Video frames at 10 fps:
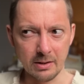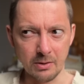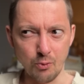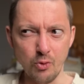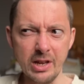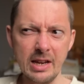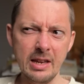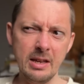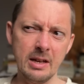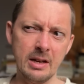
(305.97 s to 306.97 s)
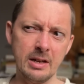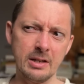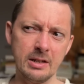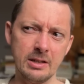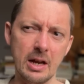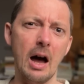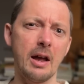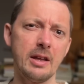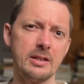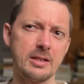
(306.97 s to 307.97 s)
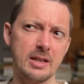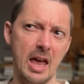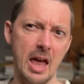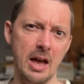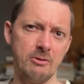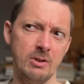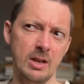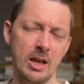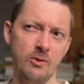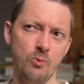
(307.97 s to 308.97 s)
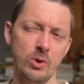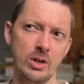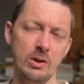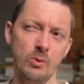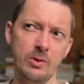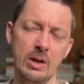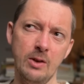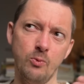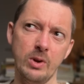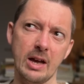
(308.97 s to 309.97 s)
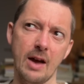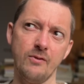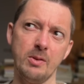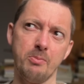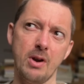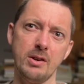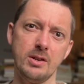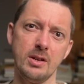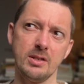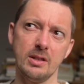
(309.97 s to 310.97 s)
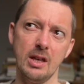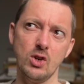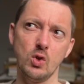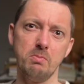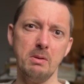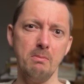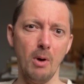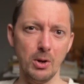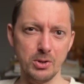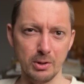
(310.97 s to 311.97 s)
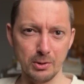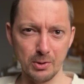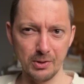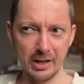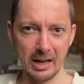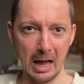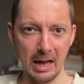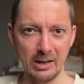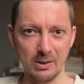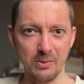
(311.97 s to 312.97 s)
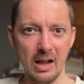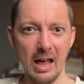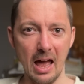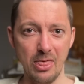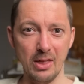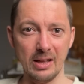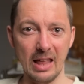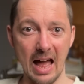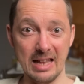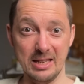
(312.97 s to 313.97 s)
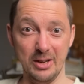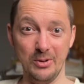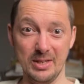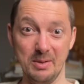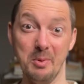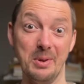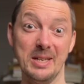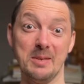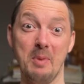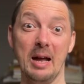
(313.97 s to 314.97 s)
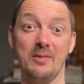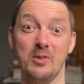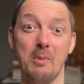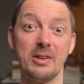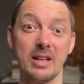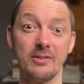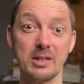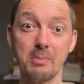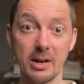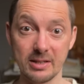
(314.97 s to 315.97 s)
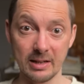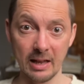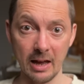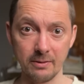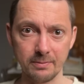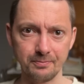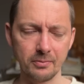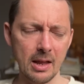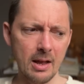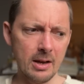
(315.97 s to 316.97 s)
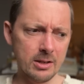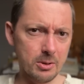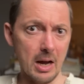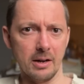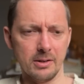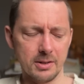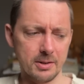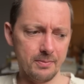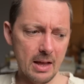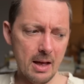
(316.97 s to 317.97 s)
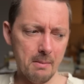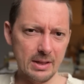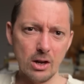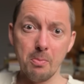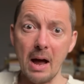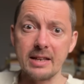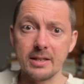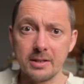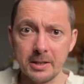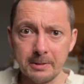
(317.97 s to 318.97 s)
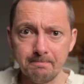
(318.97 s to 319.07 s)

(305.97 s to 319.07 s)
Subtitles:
really dark and scary if we have the prejudice that they should be modeled on the kind of ethical adequacy we would expect from ourselves in personal life. So darkness, but then opacity.